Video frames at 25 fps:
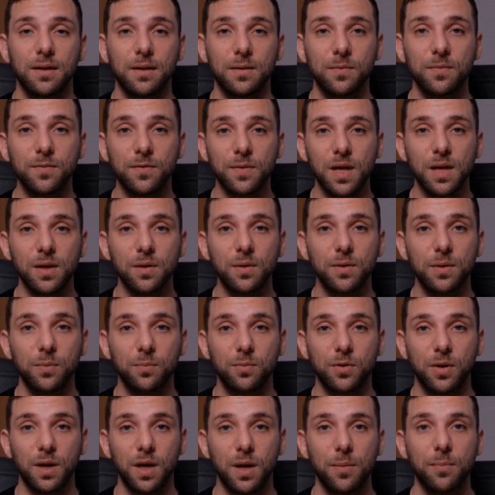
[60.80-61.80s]
Follow the
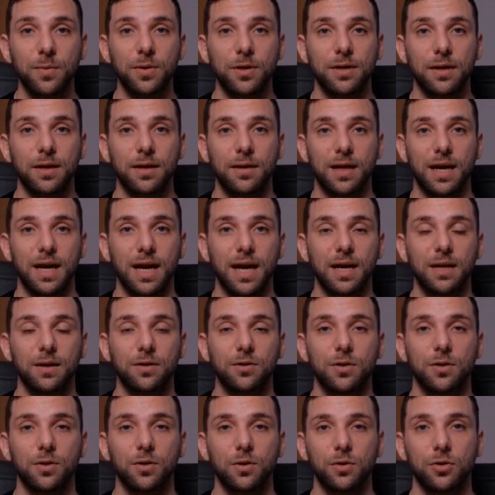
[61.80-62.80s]
prompts to
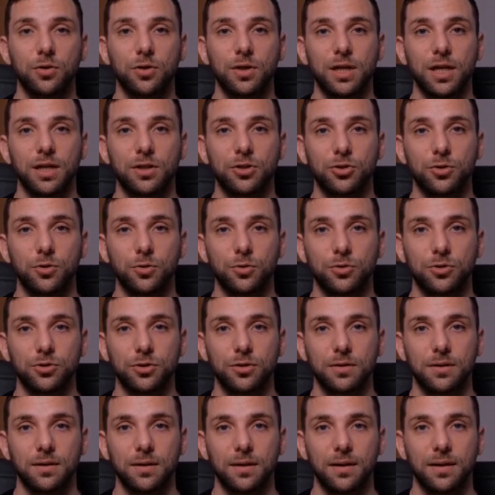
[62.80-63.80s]
enter your
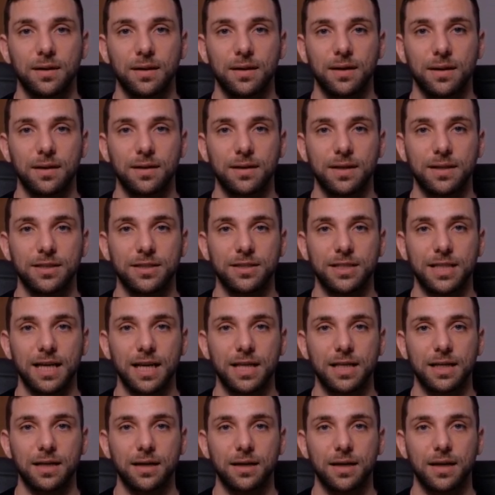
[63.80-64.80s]
credentials. The
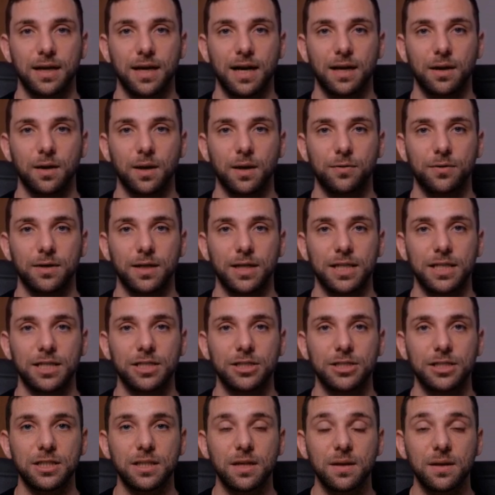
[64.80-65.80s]
second, and often
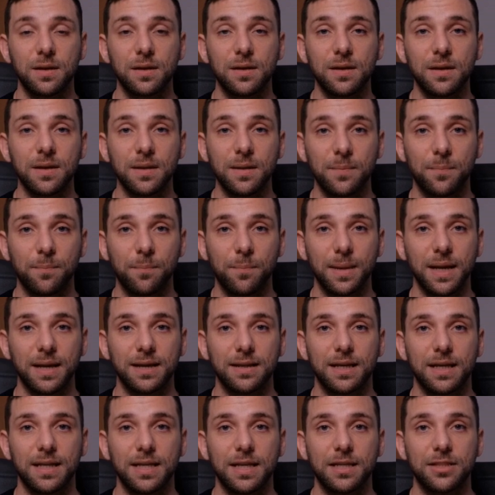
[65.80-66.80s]
easier,
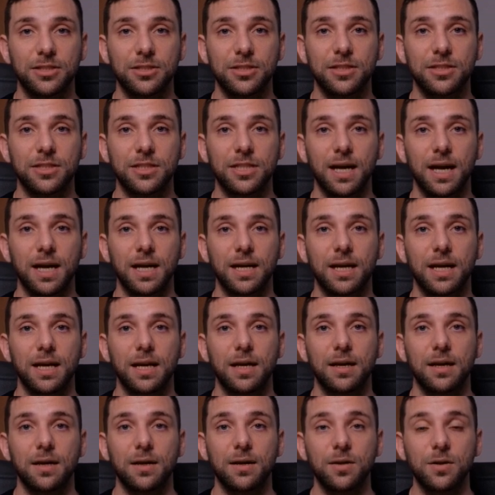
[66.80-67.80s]
method is to sign
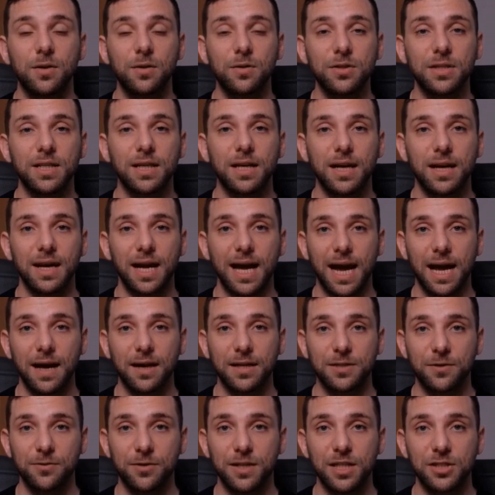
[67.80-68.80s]
in using an
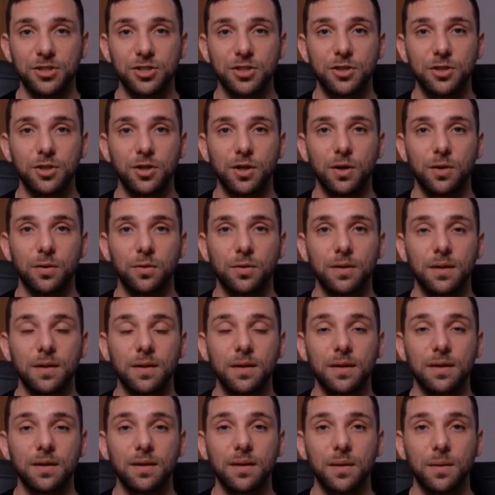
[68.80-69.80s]
activation code.
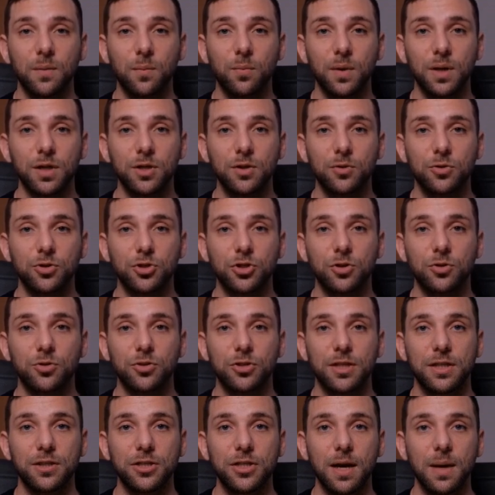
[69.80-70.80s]
When you
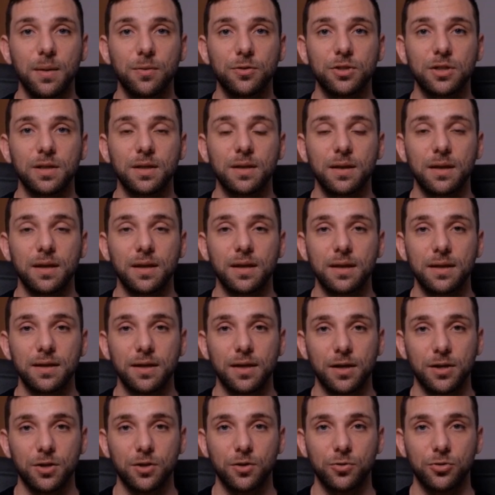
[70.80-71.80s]
choose this option,
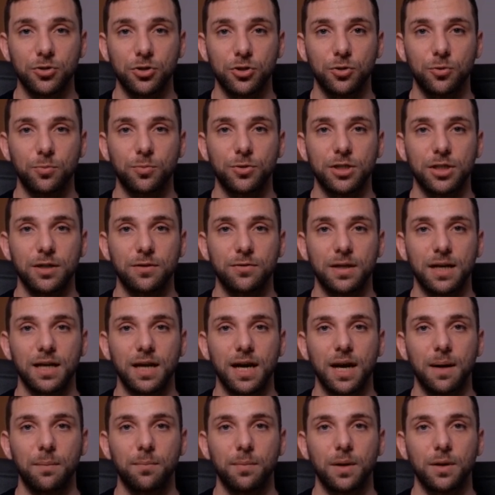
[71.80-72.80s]
the YouTube TV
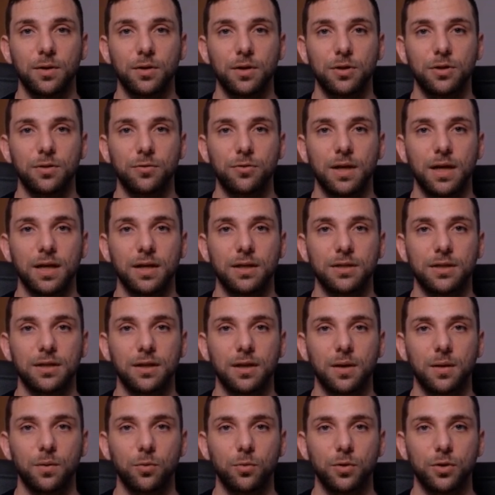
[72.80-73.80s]
app on your device
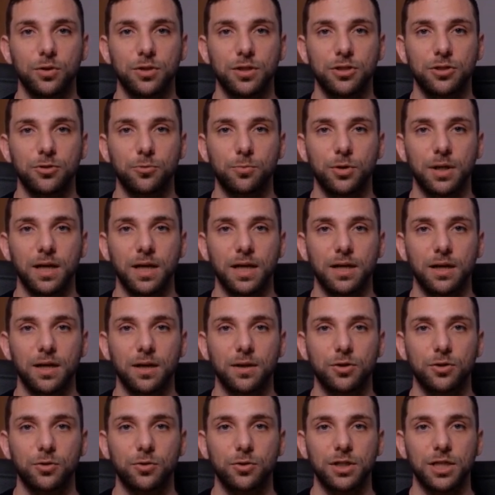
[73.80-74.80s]
will display
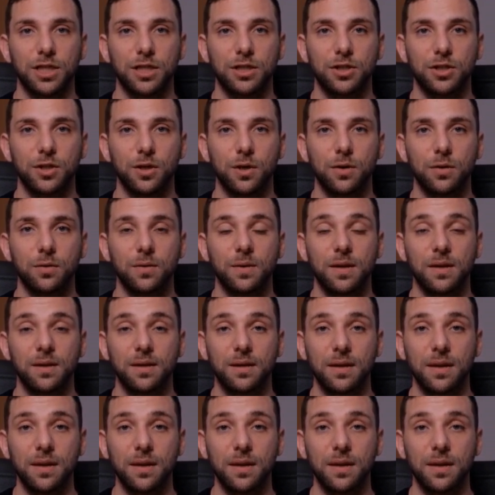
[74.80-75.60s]
a unique code.